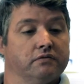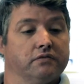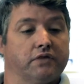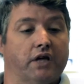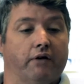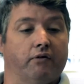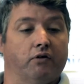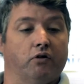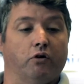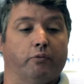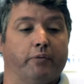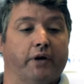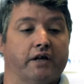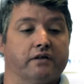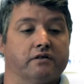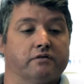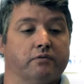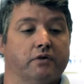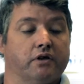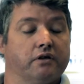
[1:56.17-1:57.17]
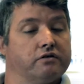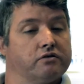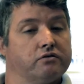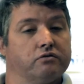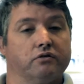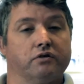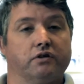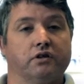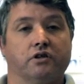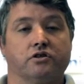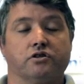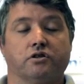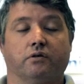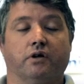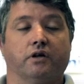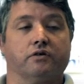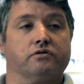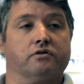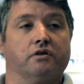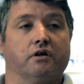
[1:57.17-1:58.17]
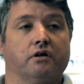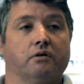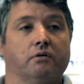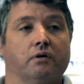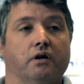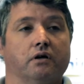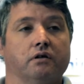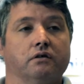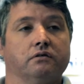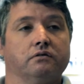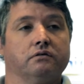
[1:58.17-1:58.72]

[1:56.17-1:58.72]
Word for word: Darren got back to me, sorted the issue out straight away.